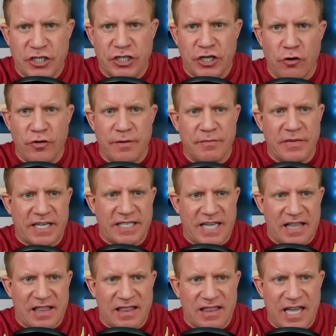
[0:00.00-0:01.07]
show them because I
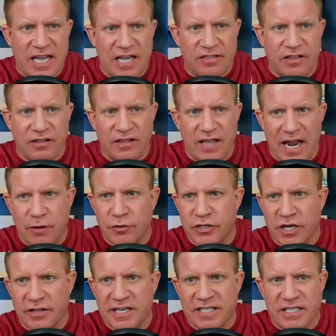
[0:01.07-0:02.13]
think the language
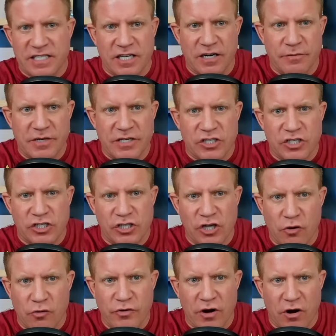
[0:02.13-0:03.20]
on these is going to be
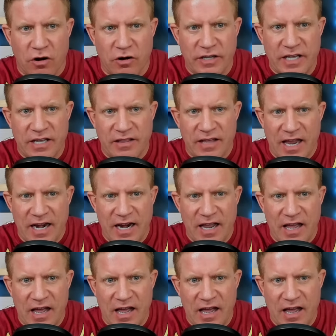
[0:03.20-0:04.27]
so gnarly that.
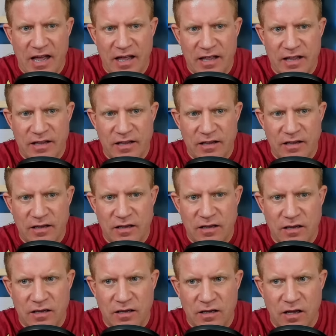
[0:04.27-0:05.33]
Uh,
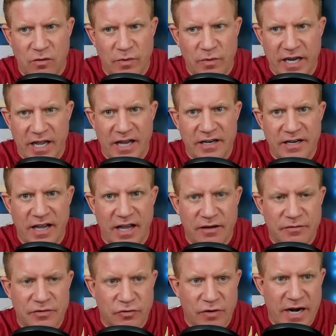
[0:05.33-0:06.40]
oh my God! Yeah, I
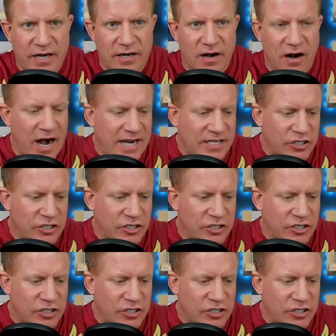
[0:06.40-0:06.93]
was right. All right,